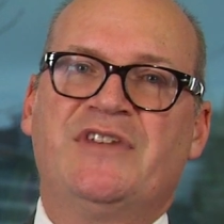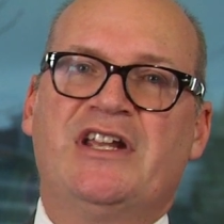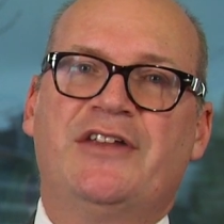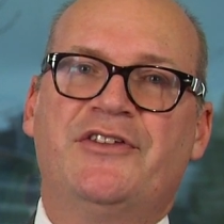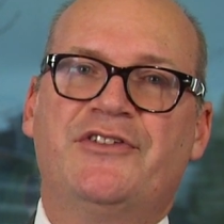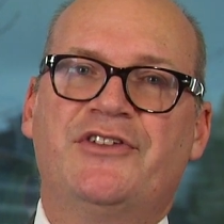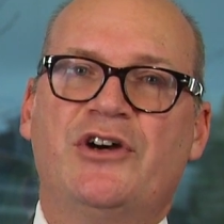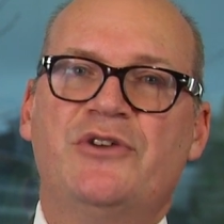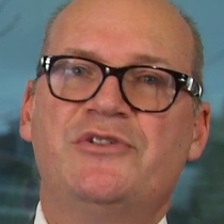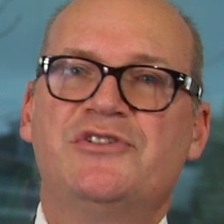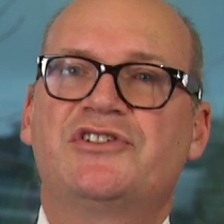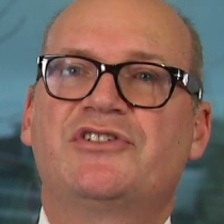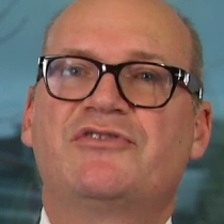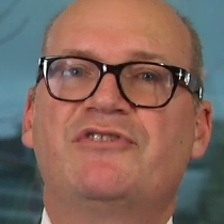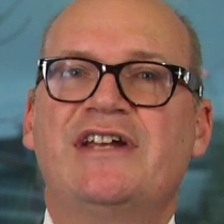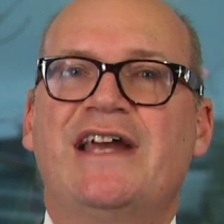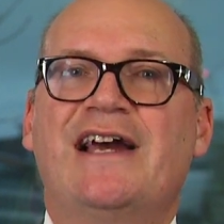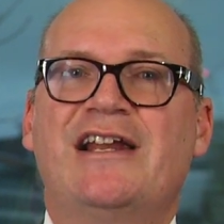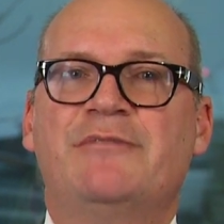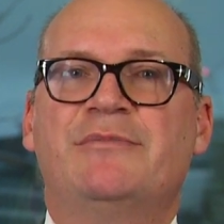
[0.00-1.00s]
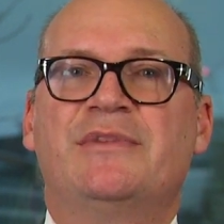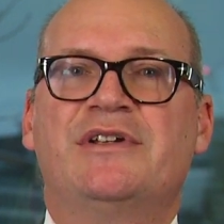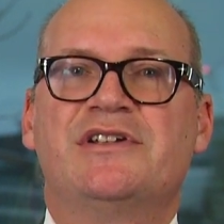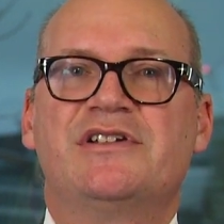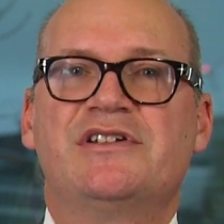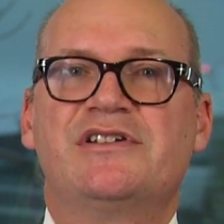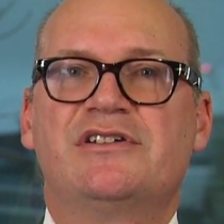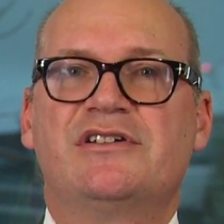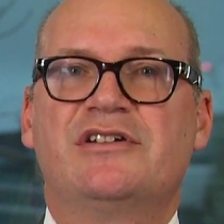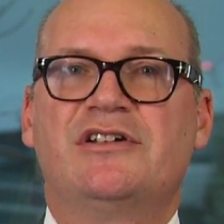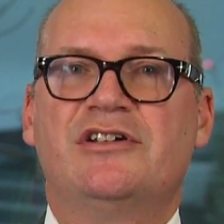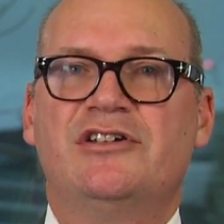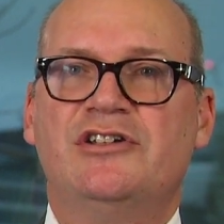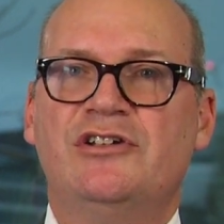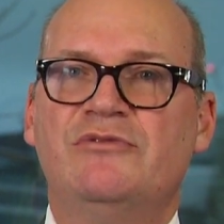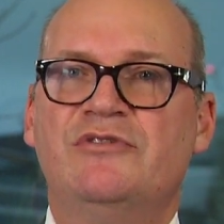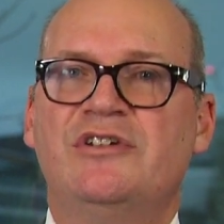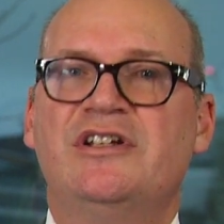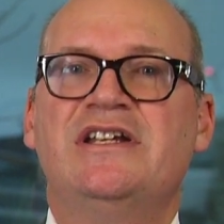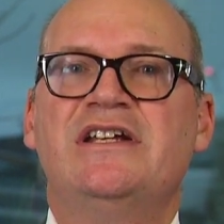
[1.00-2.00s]
And those three elements
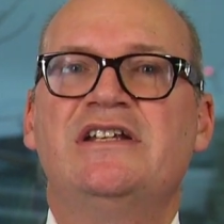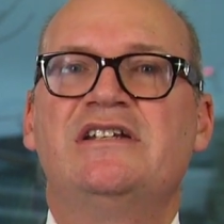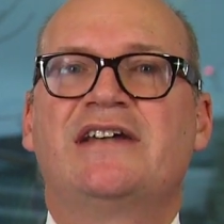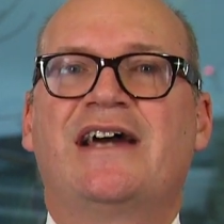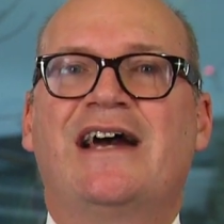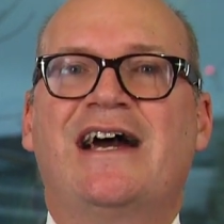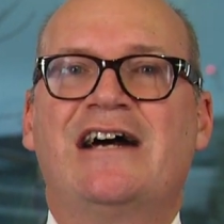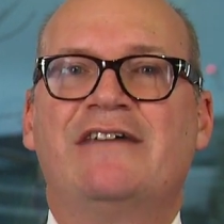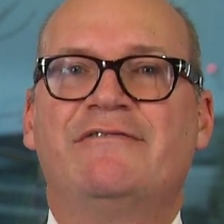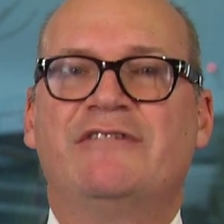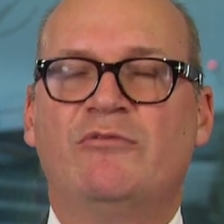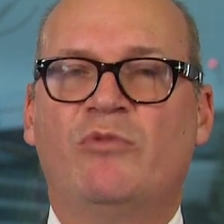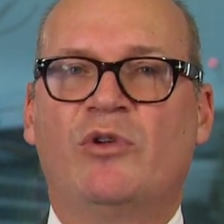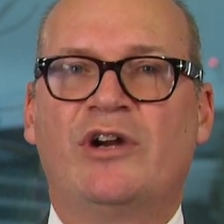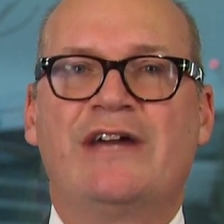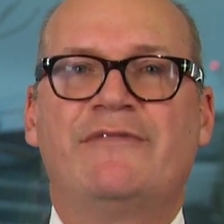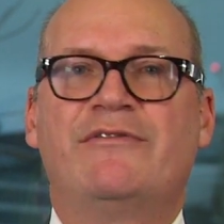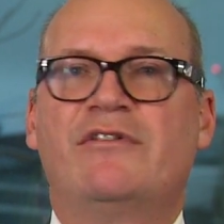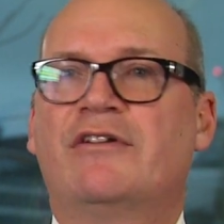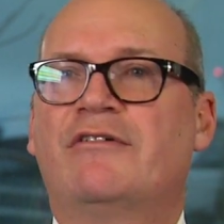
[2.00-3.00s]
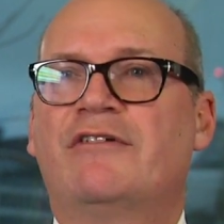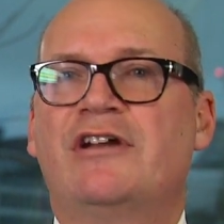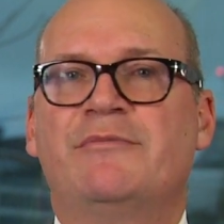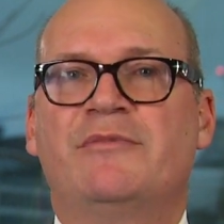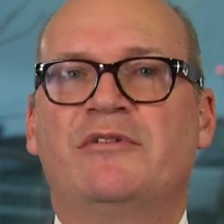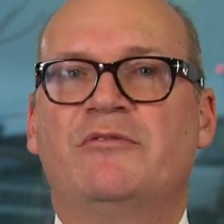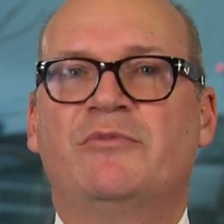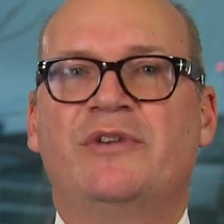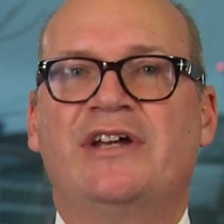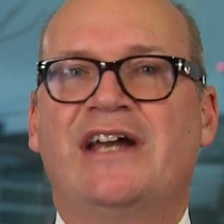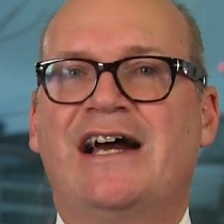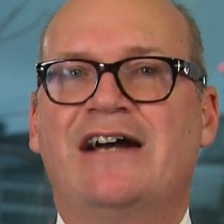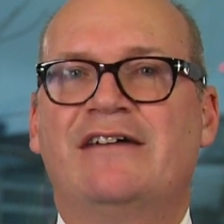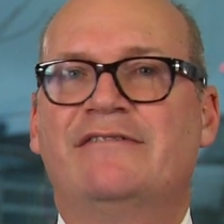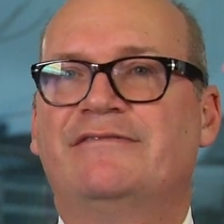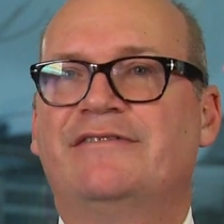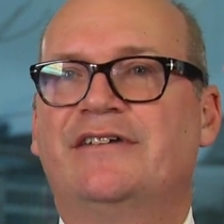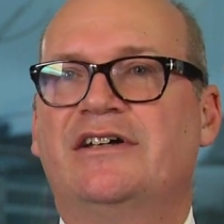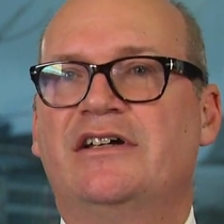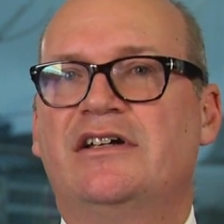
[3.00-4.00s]
you need to have in whatever agreement we
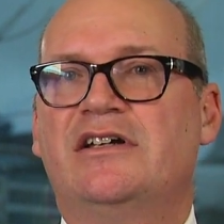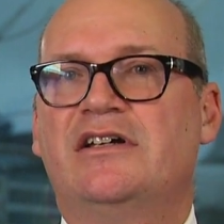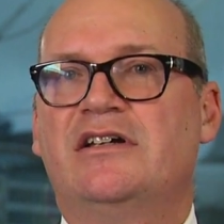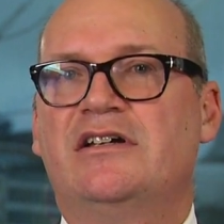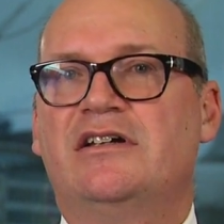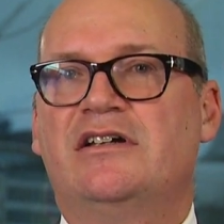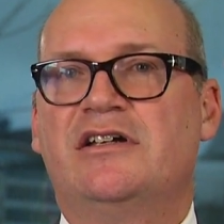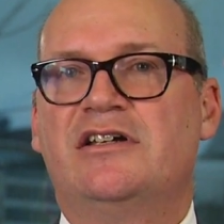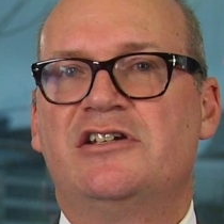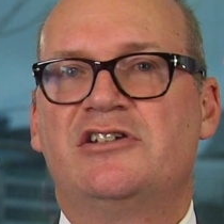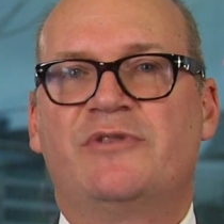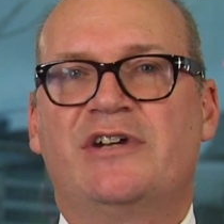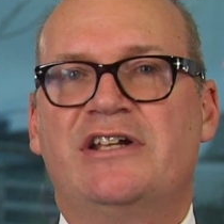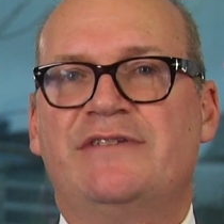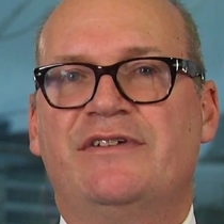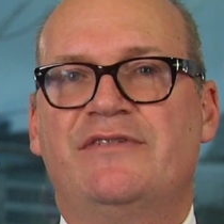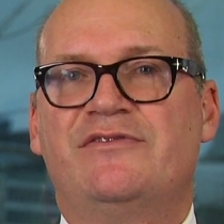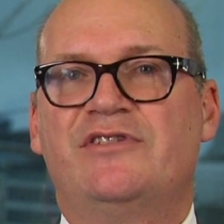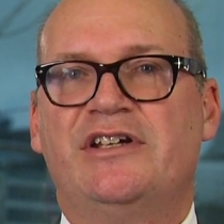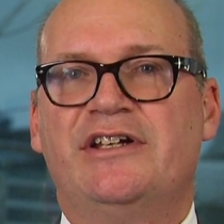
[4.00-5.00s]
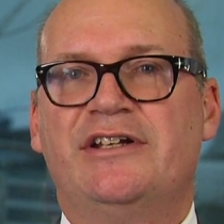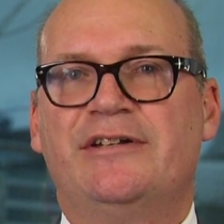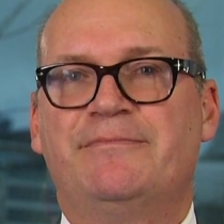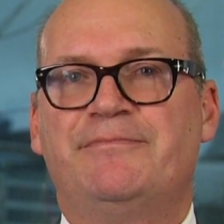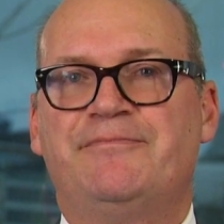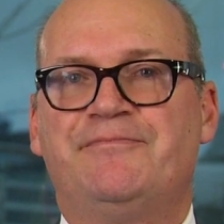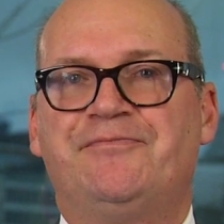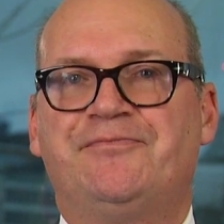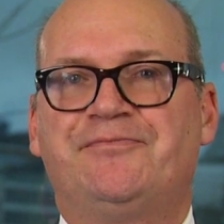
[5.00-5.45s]
have in 2015.